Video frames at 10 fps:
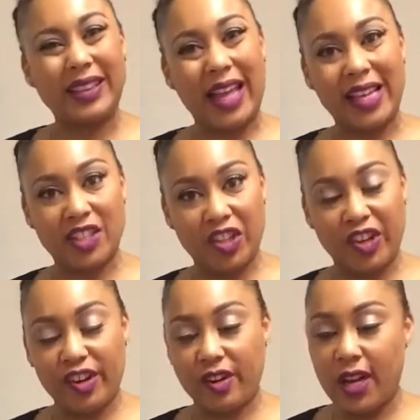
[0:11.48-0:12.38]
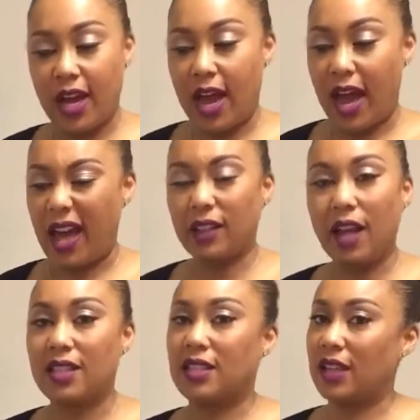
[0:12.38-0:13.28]
last year I had
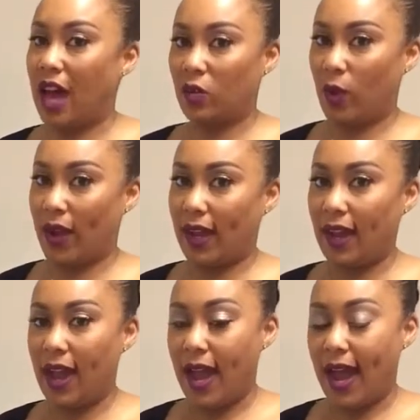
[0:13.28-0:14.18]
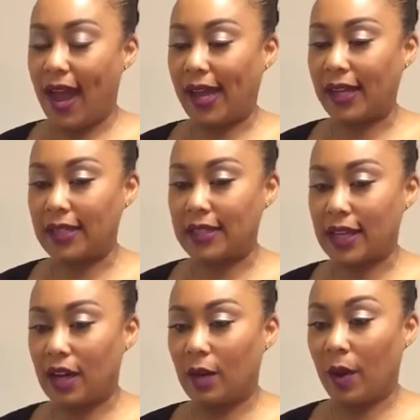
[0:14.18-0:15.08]
lost a lot of weight, and
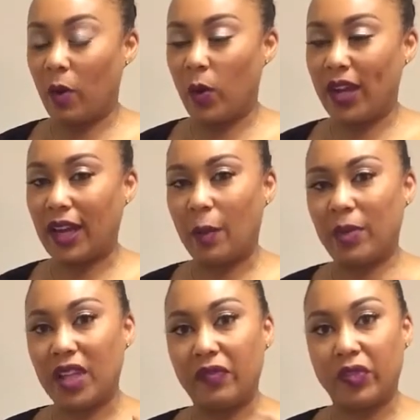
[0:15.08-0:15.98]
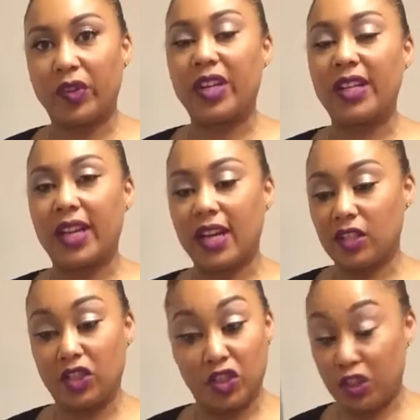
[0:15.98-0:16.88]
I went, I believe, 30 days
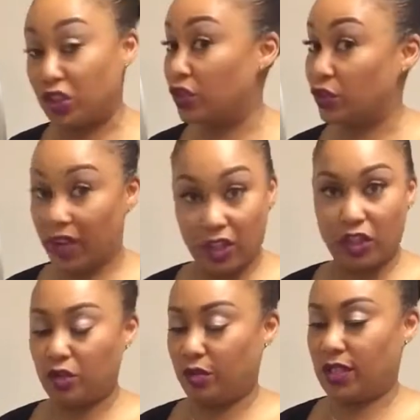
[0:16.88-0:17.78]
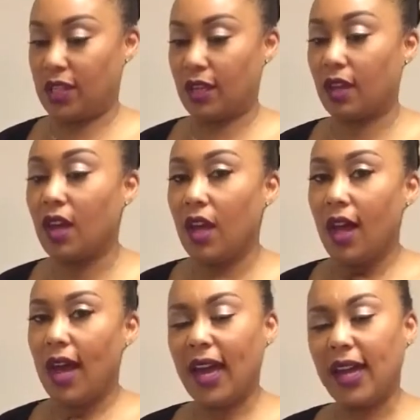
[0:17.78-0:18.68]
just straight juicing.
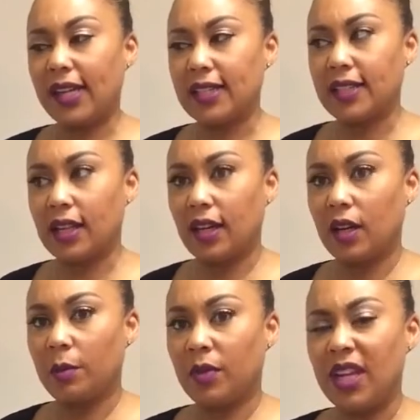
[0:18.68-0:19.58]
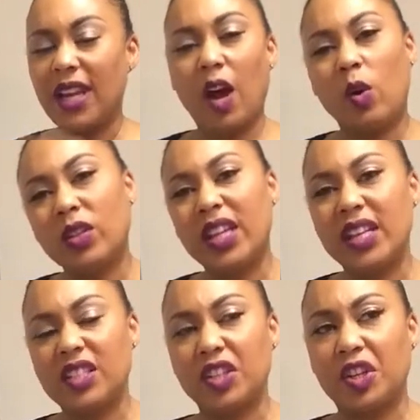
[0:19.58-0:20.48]
And not only
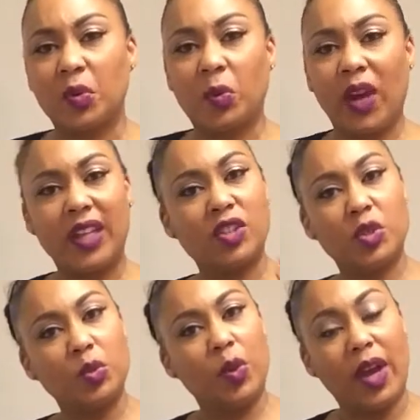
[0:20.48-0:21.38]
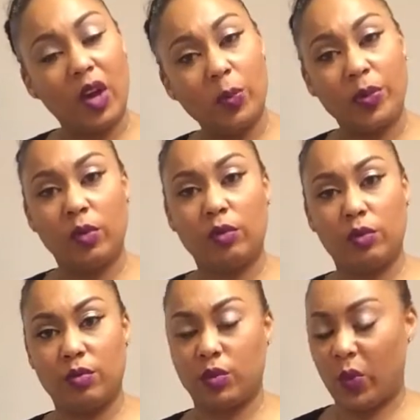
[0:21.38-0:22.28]
is it a good way to help you
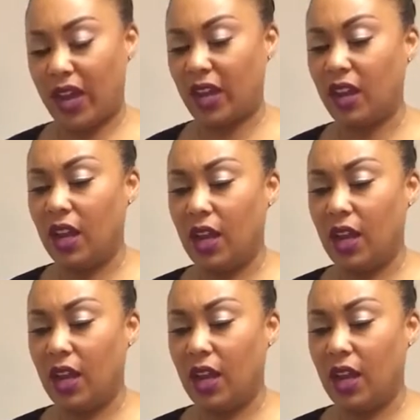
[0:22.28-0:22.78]
lose weight,